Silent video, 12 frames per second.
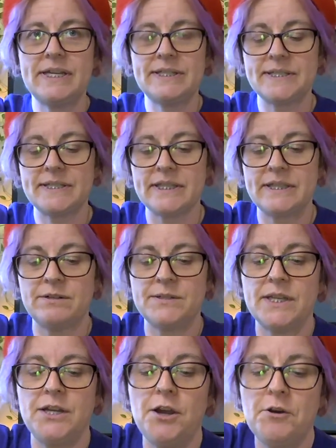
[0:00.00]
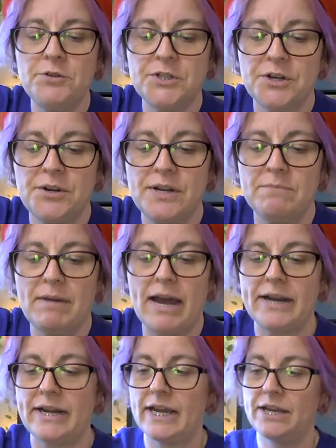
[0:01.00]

It's There's a no turning back